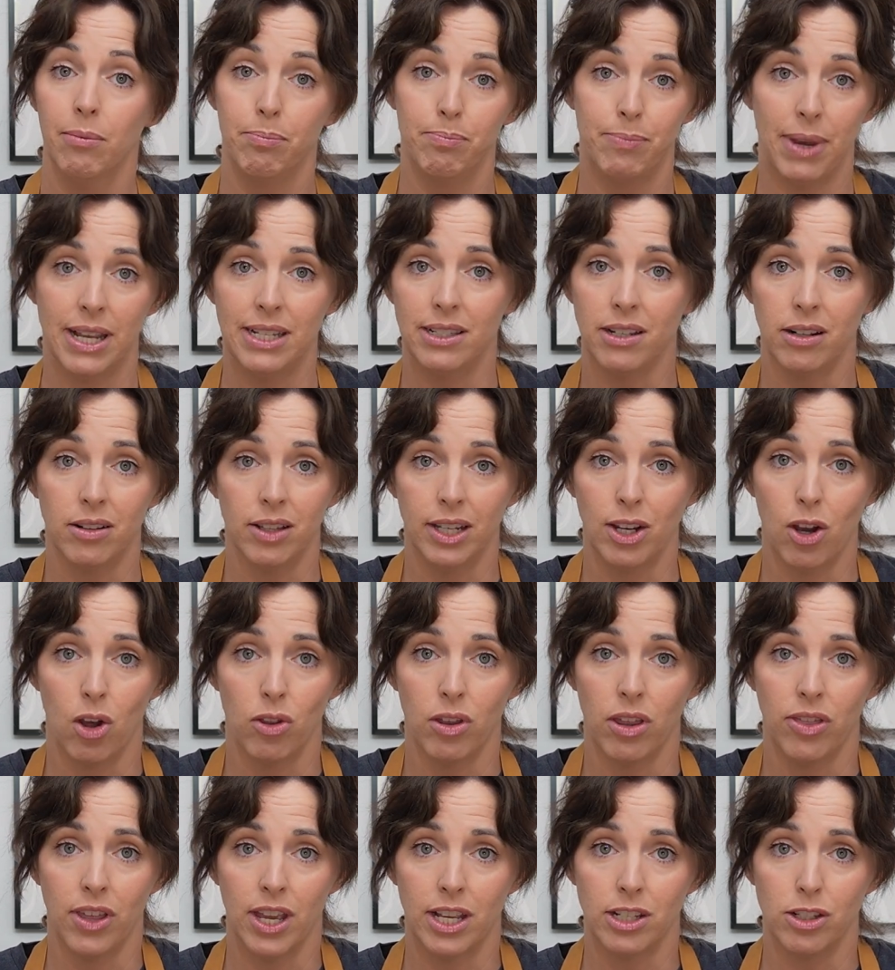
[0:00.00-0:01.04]
Basically all
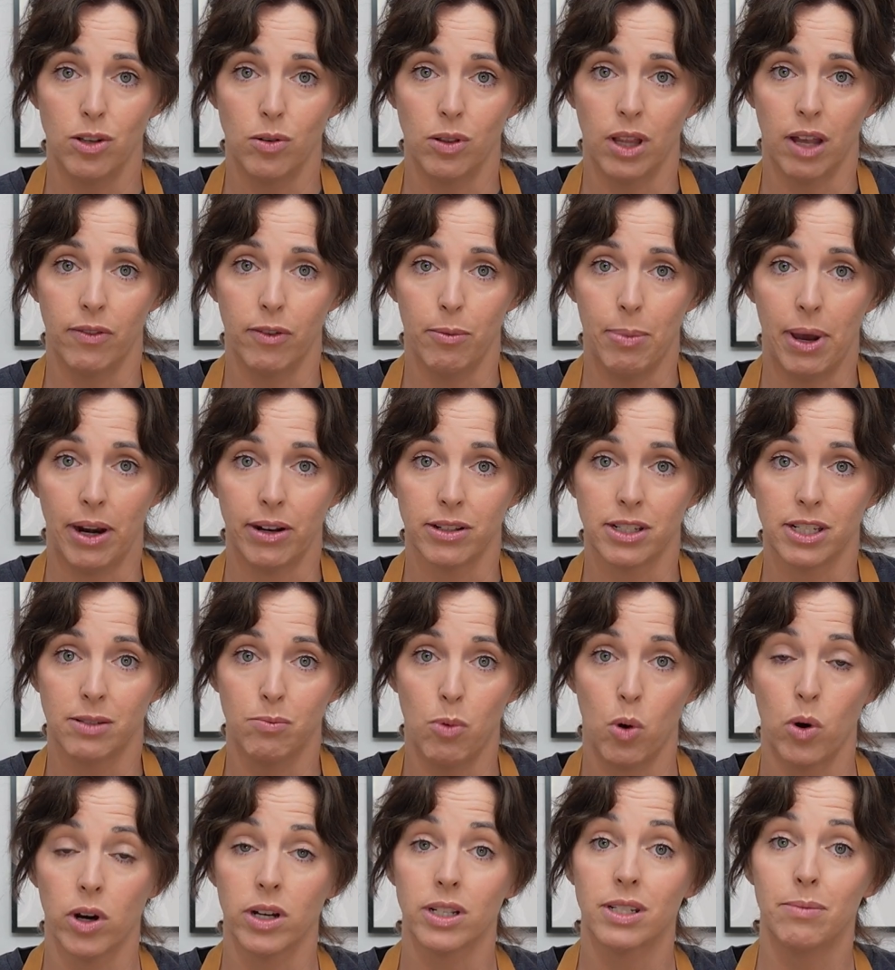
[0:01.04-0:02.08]
the things you love about a
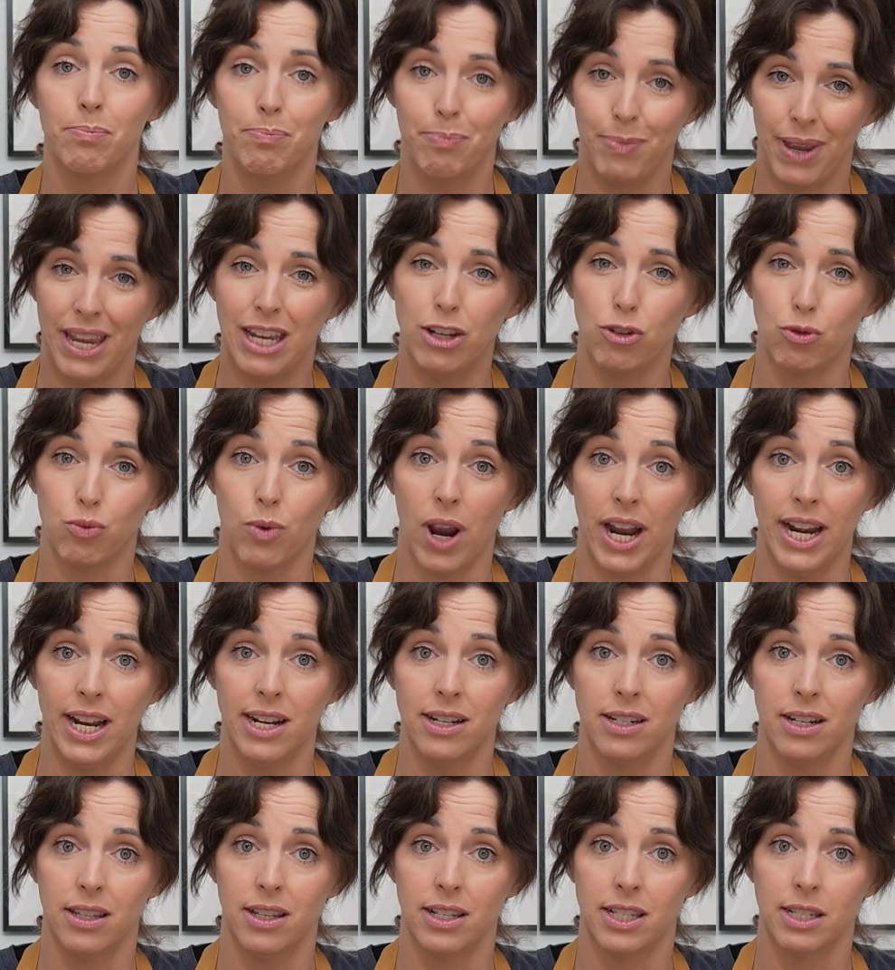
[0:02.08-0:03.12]
s'mores baked right
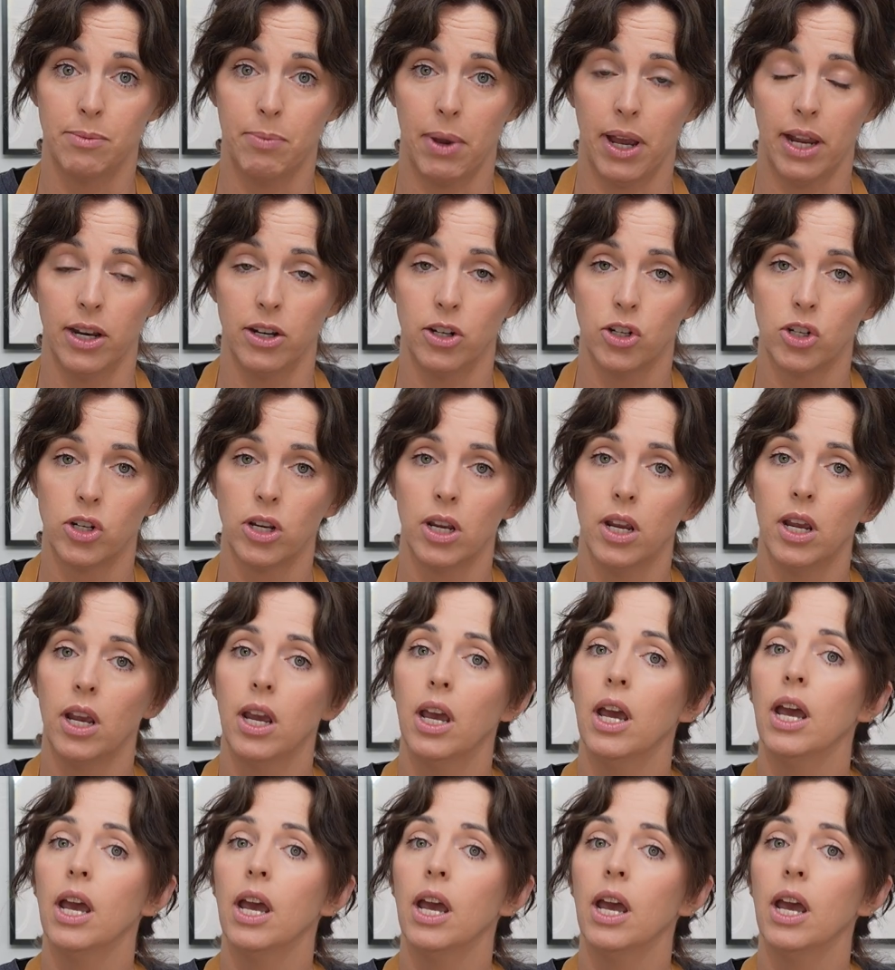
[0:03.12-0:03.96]
into the sponge.